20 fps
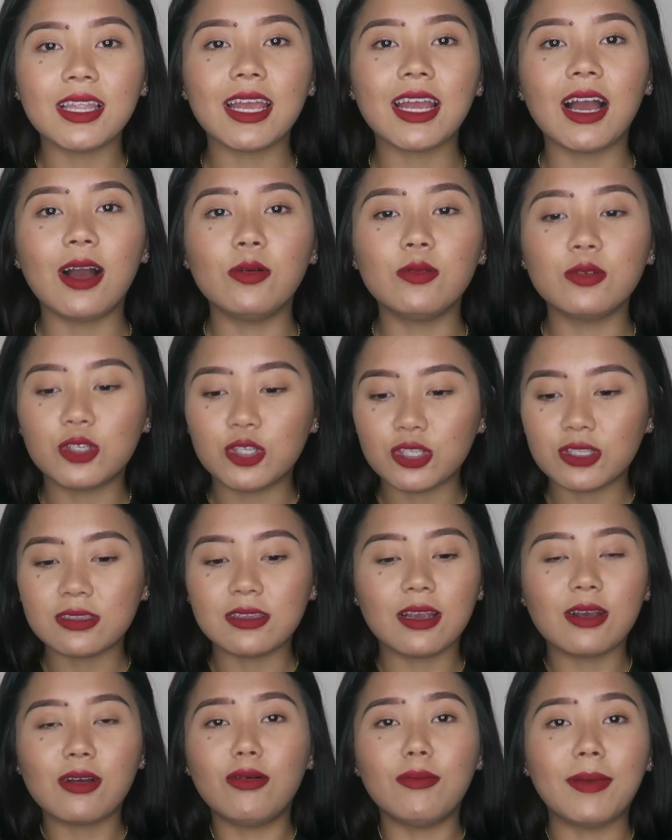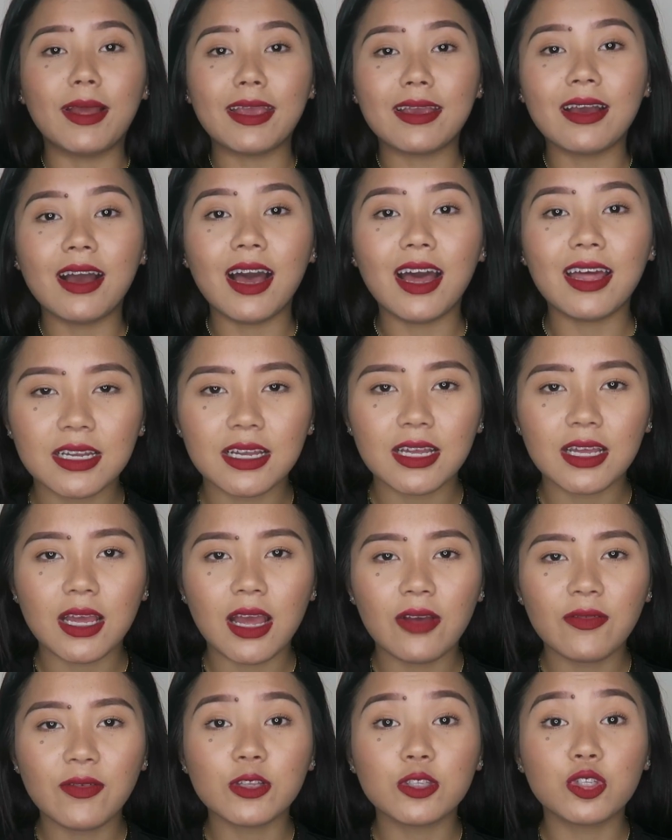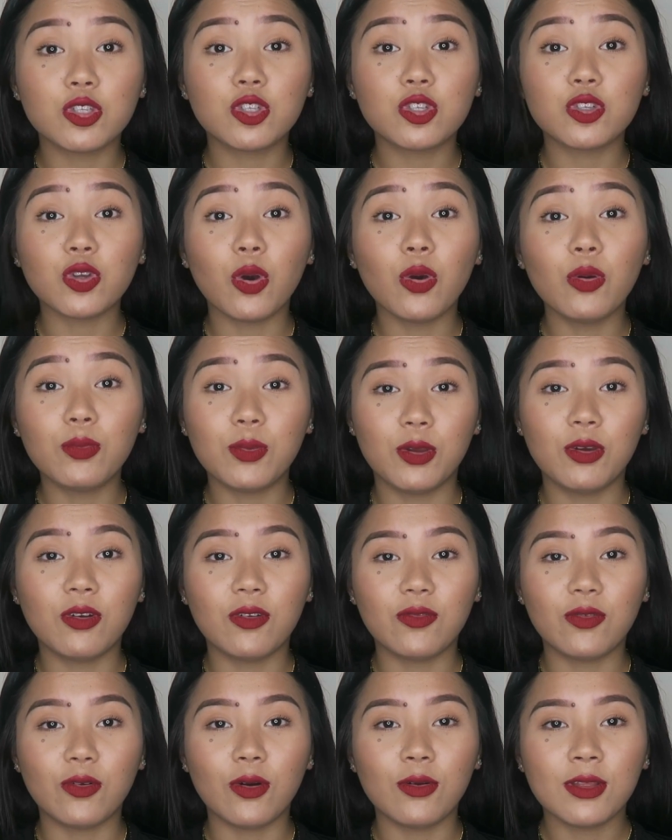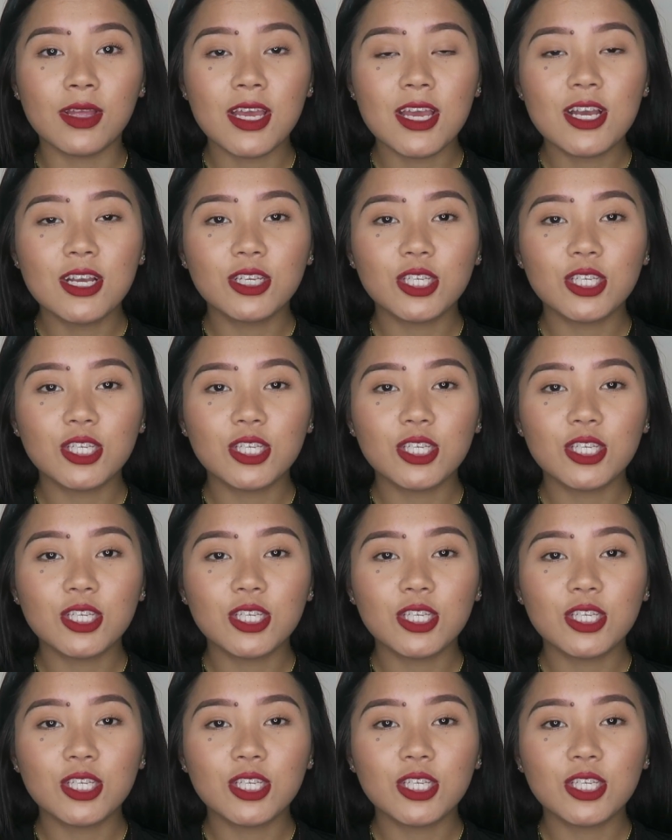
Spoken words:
Like, I was just like, oh my god. I felt so beautiful.